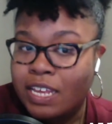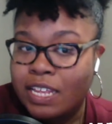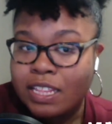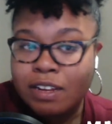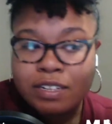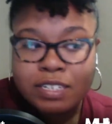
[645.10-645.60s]

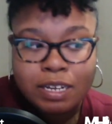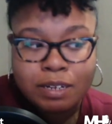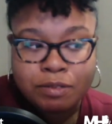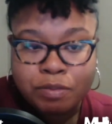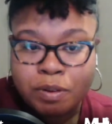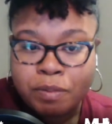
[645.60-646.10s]
there are
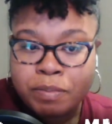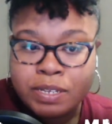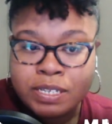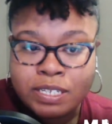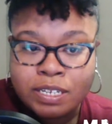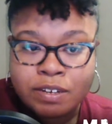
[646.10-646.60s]
times where I'm
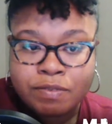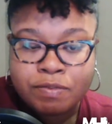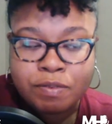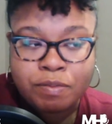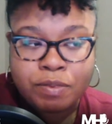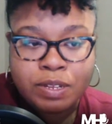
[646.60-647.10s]
busier
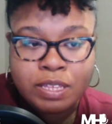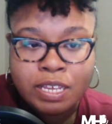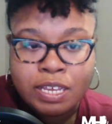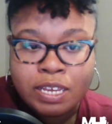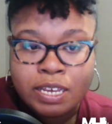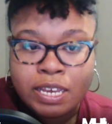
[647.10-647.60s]
for one
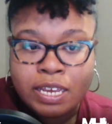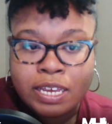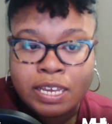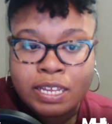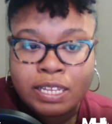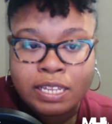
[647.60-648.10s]
thing
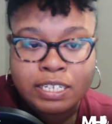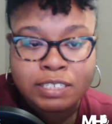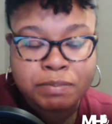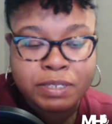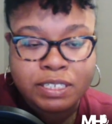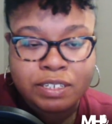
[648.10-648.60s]
and less
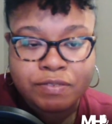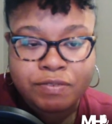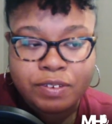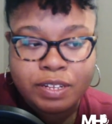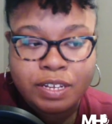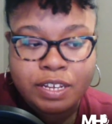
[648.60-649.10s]
busy
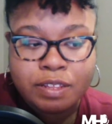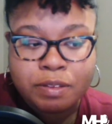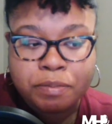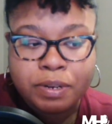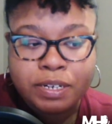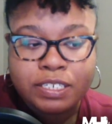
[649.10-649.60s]
for the other,
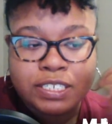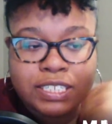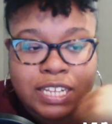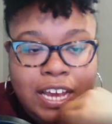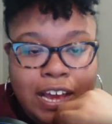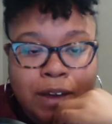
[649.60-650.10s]
but it's
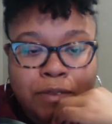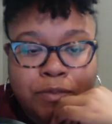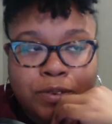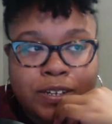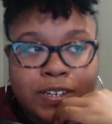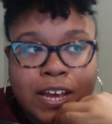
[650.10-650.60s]
just like
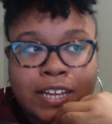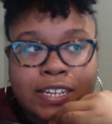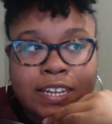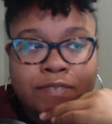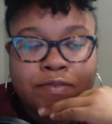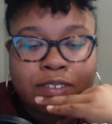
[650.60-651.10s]
I
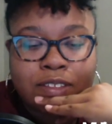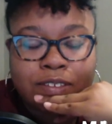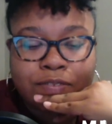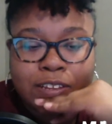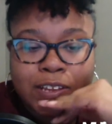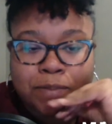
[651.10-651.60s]
definitely
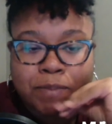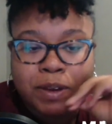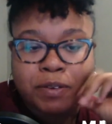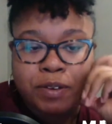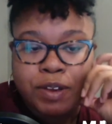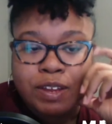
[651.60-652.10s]
feel like my
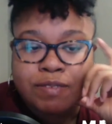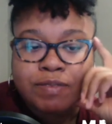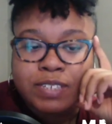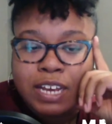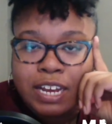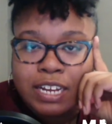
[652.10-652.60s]
creative
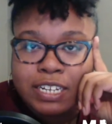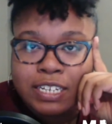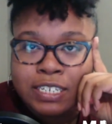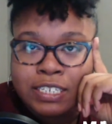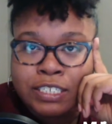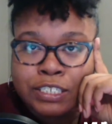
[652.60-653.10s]
side
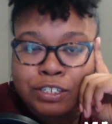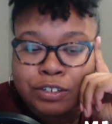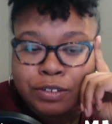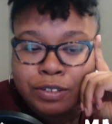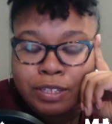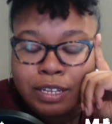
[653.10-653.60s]
is
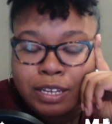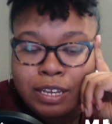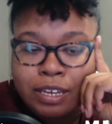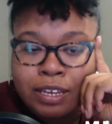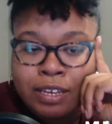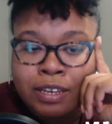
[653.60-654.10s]
certainly